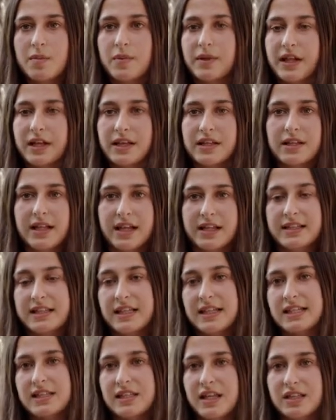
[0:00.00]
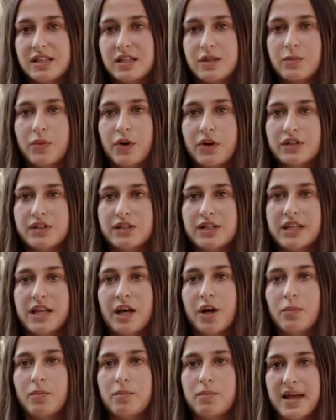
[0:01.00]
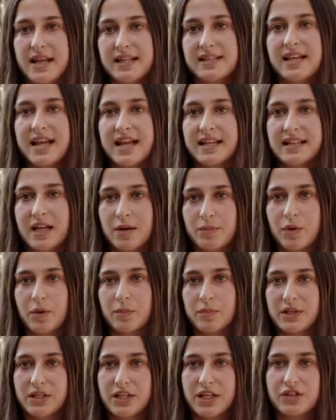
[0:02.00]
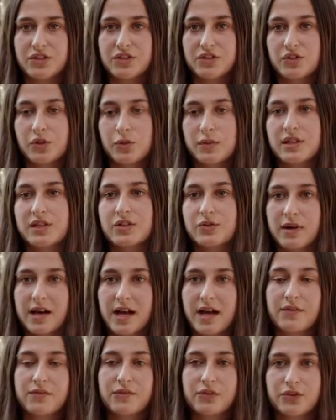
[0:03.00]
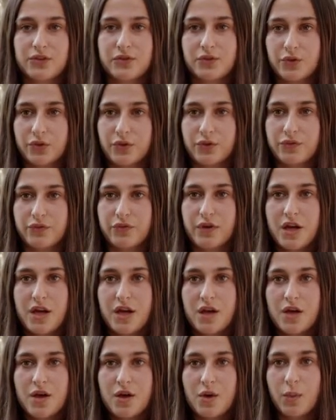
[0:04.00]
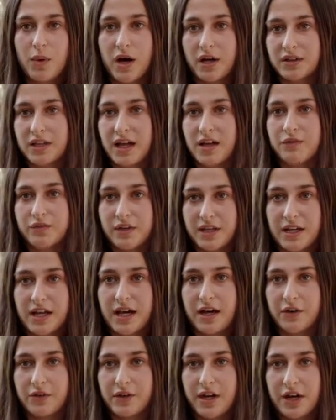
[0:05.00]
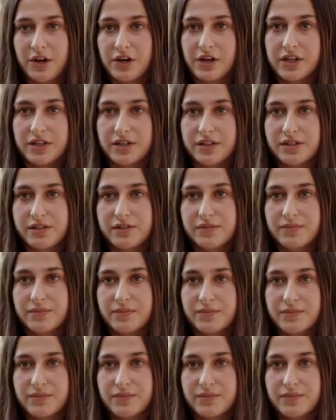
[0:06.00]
but like, like these nesting boxes can help maintain that population so we still have those sort of wildlife in our areas.